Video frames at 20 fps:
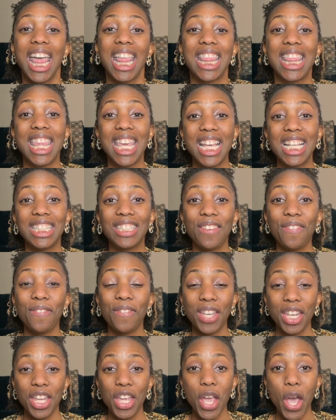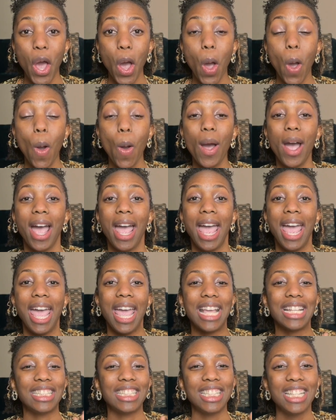This video
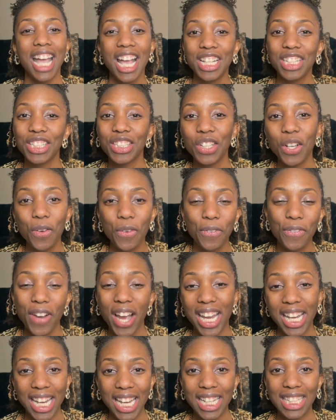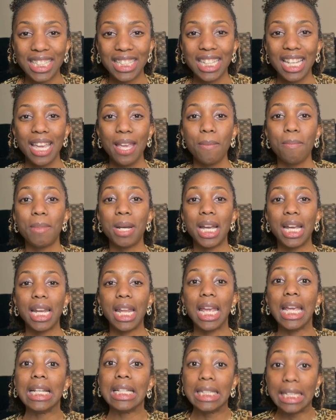is not so financy, but
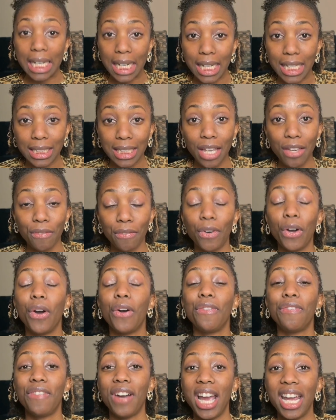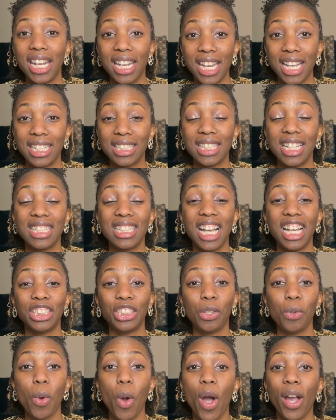it does involve finances,
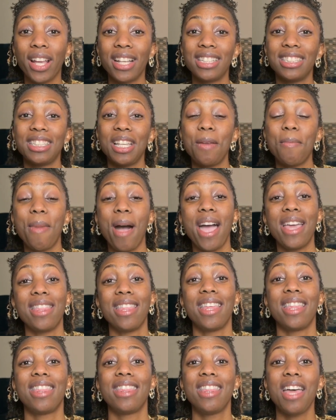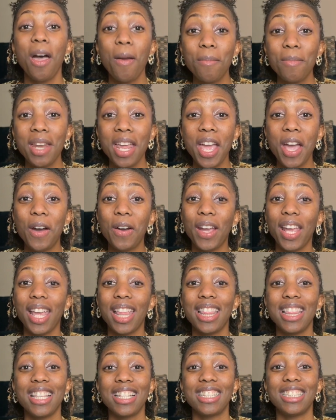as you all can see by the thumbnail
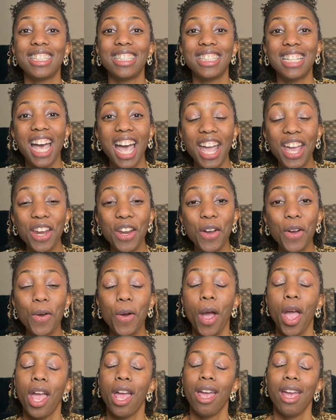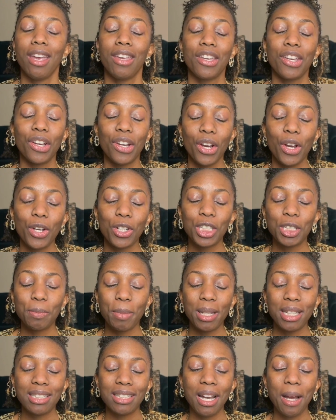and this title. Your girl
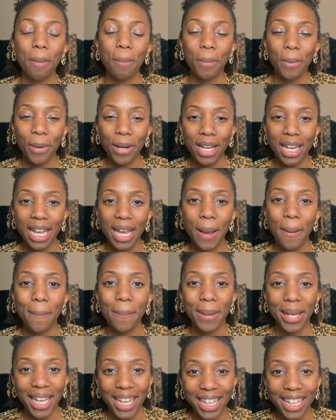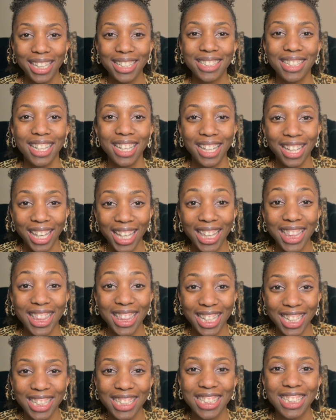spent a pretty penny to get
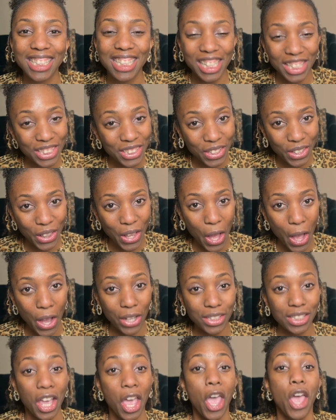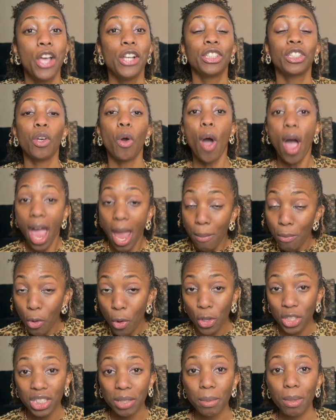these sister locks. So I'm
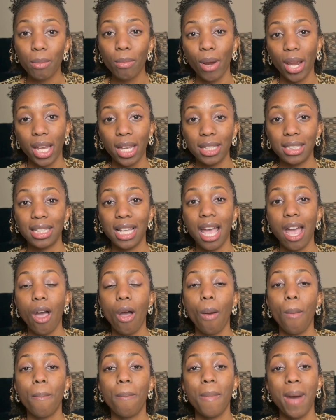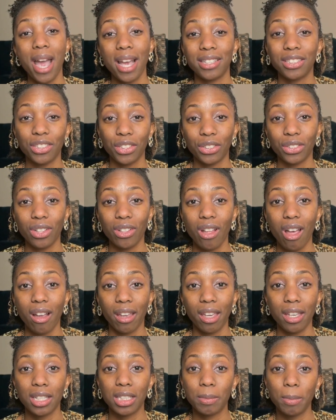going to be breaking down my sister
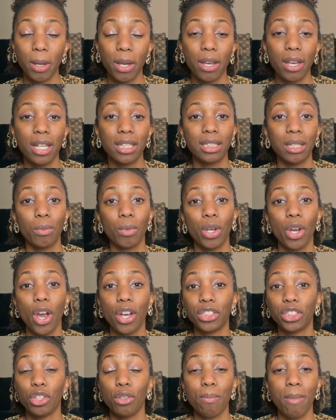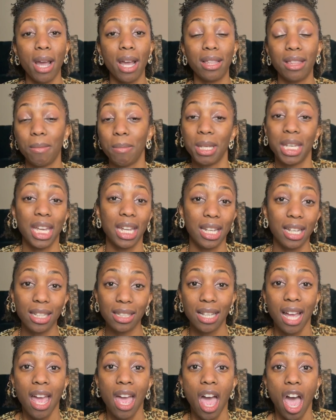lock experience in regards to the
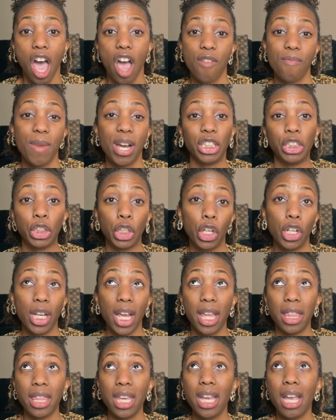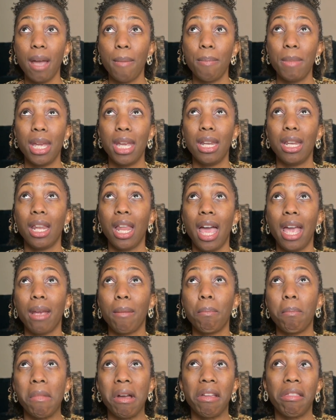beginning of my journey. I think I'm in
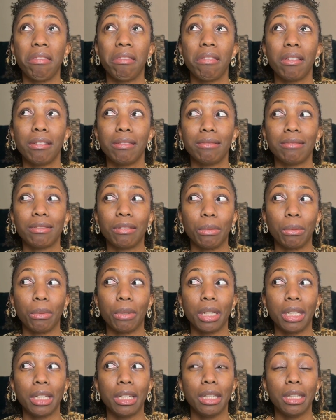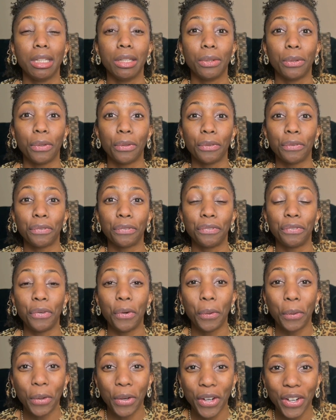like month 3 or
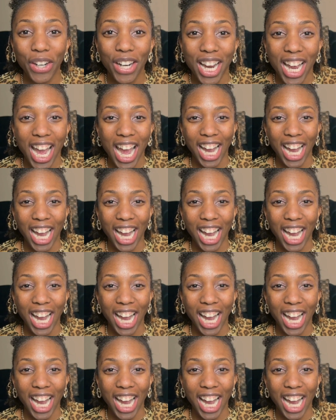4.